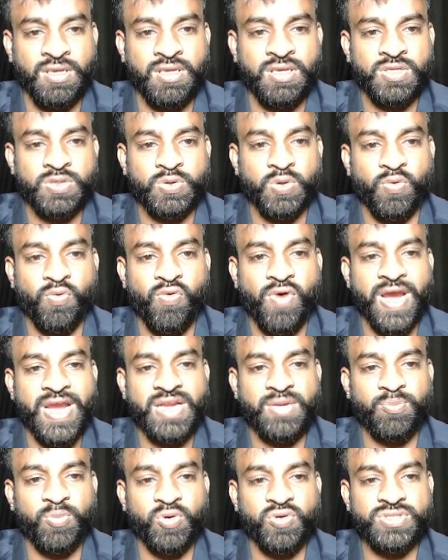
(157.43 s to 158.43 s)
So
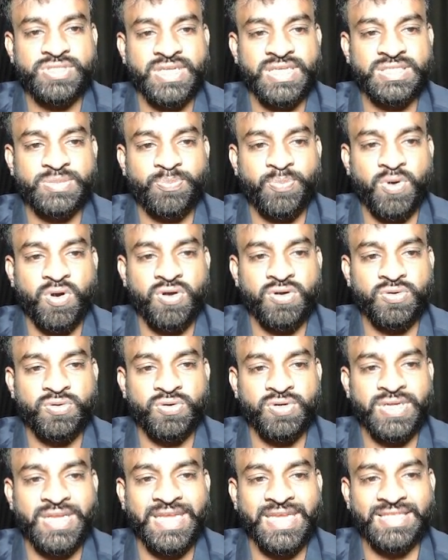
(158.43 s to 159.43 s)
white moves his pawn to
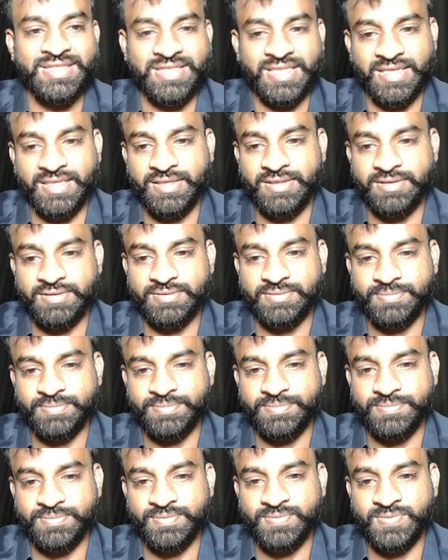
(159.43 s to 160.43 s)
D3.
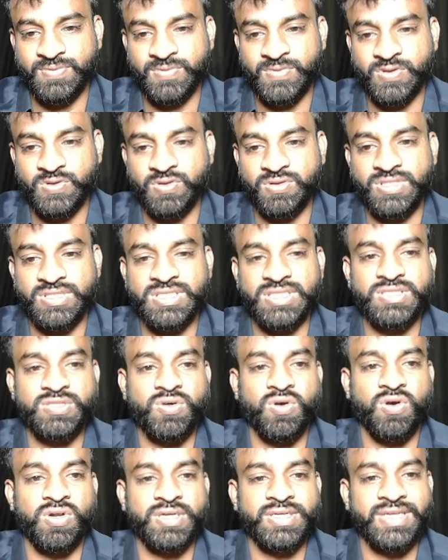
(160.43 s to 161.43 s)
So this is
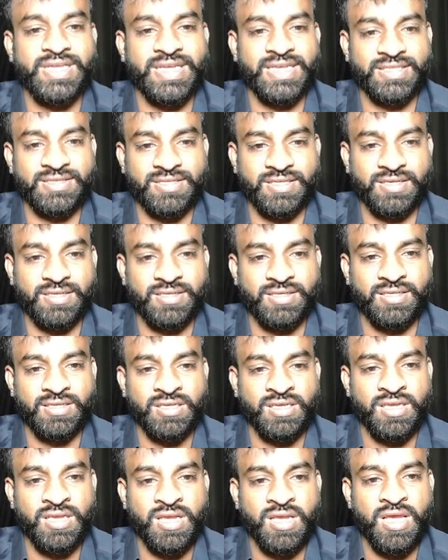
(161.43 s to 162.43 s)
called D3.
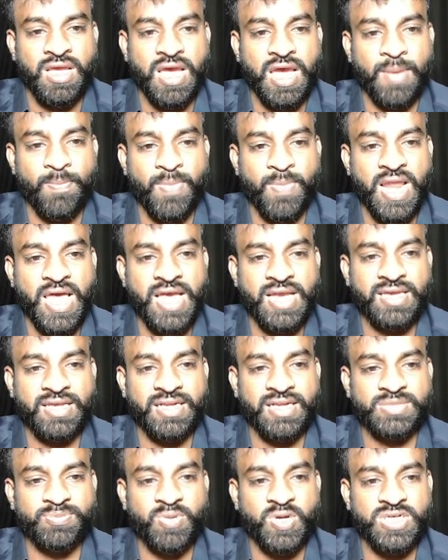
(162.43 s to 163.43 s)
And black
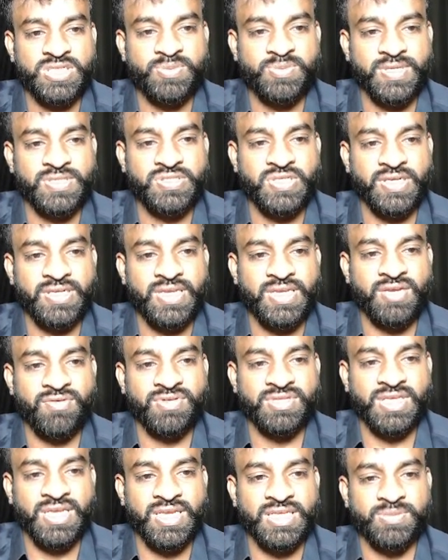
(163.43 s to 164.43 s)
responds by checking
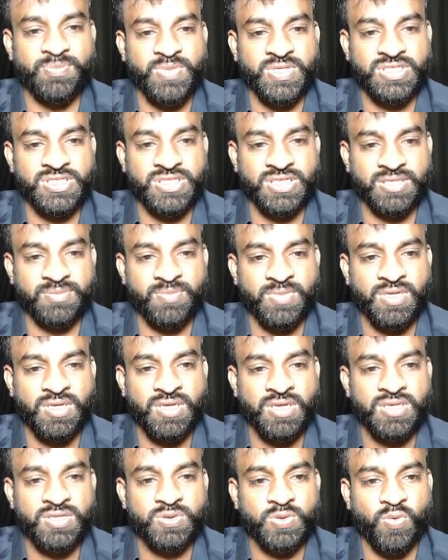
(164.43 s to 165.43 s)
with his bishop.
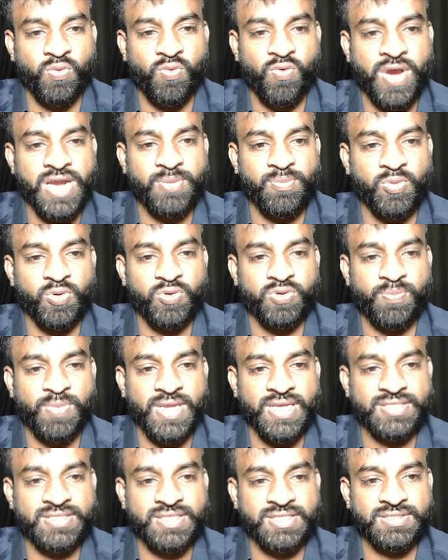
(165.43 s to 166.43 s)
So white move
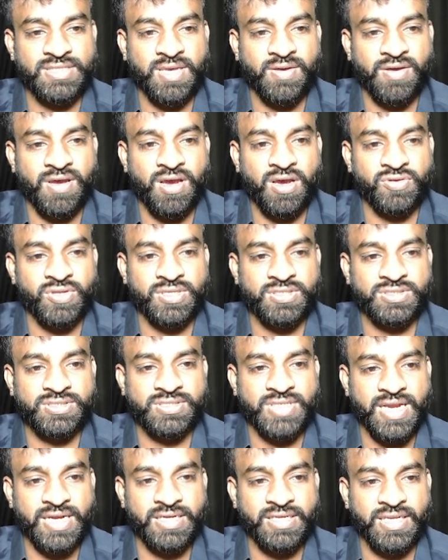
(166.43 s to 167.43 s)
places the other
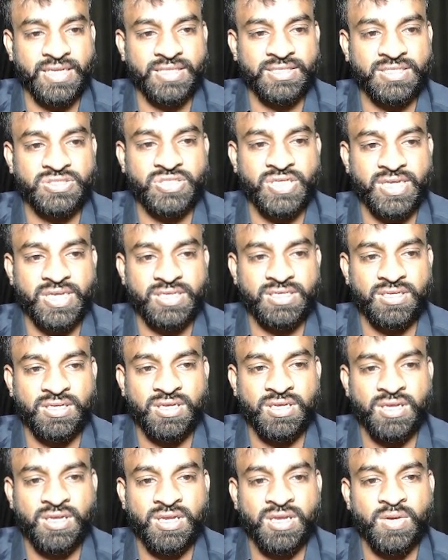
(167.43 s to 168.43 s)
side in a check.
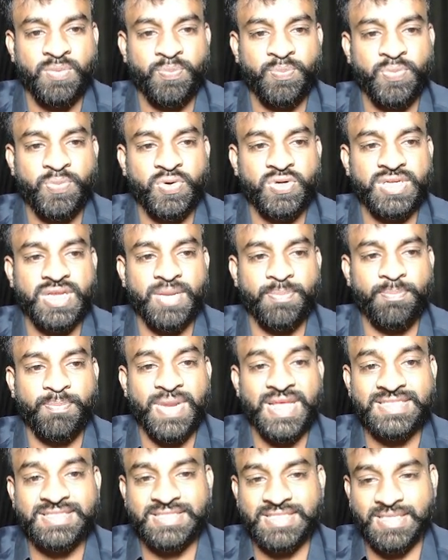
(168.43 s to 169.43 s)
Put a
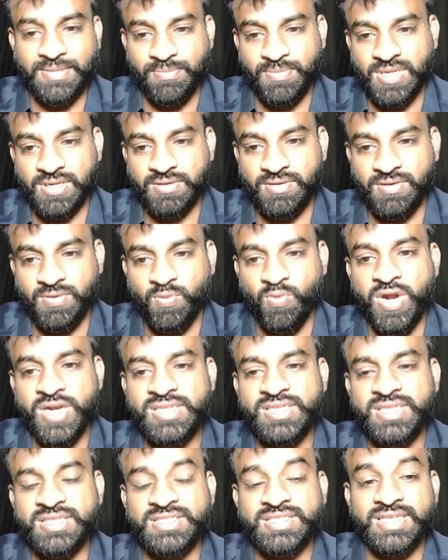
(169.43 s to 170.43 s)
plus symbol. What
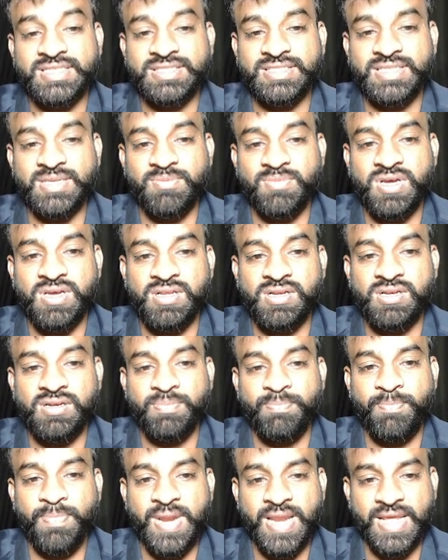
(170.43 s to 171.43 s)
is the check symbol?
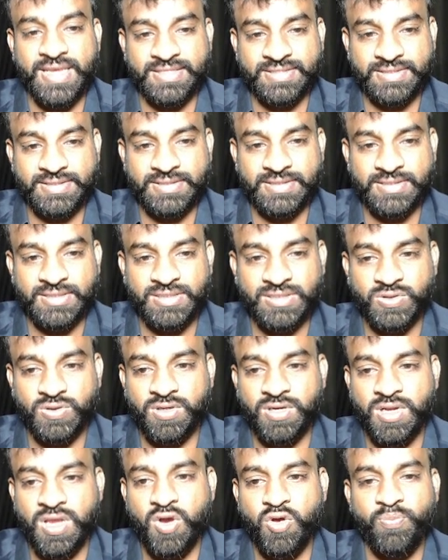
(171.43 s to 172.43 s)
Plus. So
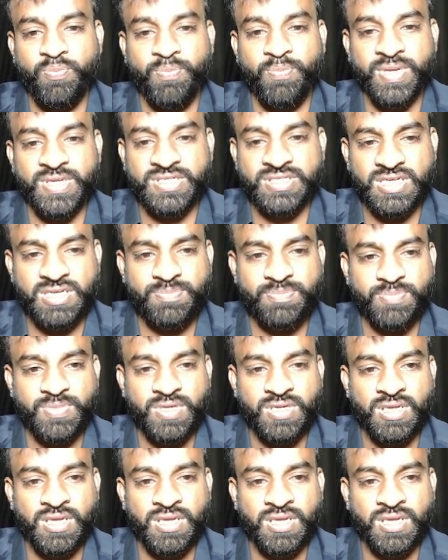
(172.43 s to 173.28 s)
now bishop